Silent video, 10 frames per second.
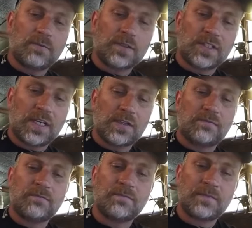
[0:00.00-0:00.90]
what's
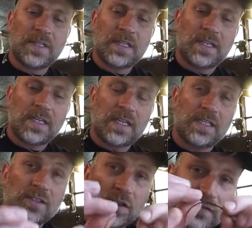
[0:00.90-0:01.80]
known
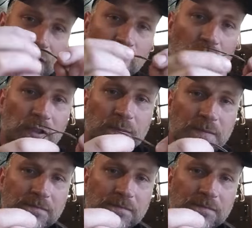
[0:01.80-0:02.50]
is an offshore loop.